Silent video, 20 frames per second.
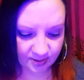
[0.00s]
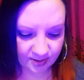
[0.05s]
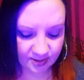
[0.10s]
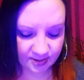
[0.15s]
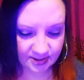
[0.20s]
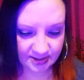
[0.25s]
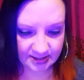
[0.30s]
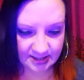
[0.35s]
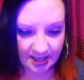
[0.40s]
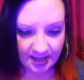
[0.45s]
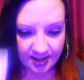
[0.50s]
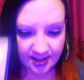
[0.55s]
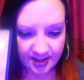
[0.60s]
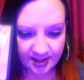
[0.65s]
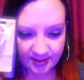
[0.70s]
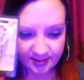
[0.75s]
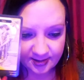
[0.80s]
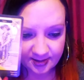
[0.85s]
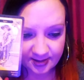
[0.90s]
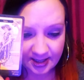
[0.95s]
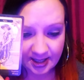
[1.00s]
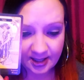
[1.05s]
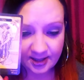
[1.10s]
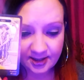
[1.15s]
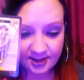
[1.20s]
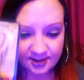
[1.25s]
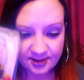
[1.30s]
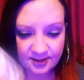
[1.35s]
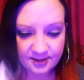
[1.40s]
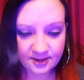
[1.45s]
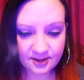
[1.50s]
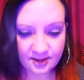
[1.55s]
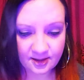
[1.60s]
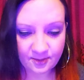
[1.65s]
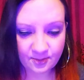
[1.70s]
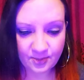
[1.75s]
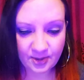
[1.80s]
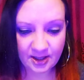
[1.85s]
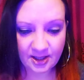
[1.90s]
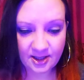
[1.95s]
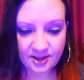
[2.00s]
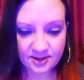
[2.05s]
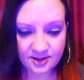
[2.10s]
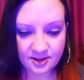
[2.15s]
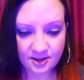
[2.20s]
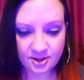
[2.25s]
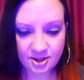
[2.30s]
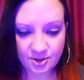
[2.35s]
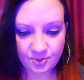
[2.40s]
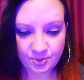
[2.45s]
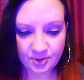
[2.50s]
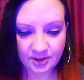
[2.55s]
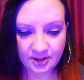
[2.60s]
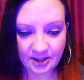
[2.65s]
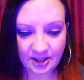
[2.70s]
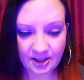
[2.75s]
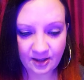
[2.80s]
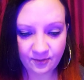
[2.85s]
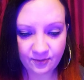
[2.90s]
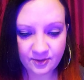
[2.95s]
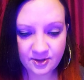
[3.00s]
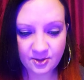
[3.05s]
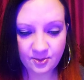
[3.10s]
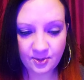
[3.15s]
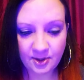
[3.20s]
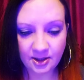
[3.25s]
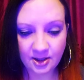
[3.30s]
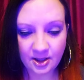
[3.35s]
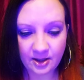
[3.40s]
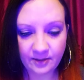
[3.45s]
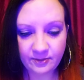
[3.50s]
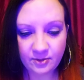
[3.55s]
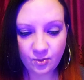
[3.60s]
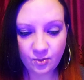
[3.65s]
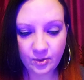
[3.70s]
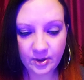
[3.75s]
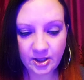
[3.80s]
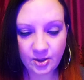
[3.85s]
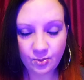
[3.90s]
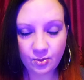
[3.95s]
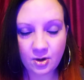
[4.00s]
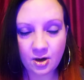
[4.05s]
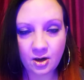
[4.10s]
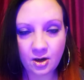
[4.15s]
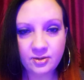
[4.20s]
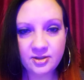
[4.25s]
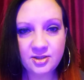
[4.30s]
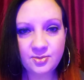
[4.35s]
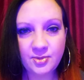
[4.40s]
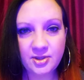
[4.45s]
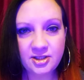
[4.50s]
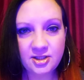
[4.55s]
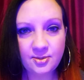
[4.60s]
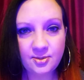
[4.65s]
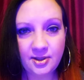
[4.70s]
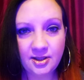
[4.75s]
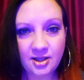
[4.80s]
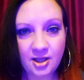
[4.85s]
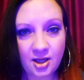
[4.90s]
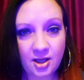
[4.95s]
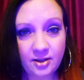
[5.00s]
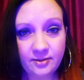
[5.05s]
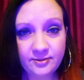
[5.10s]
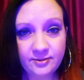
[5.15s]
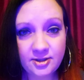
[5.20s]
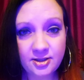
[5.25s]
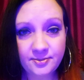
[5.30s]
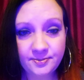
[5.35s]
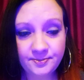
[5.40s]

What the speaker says: size, and this is going to be such a relief to be loved the way you were always meant to be loved.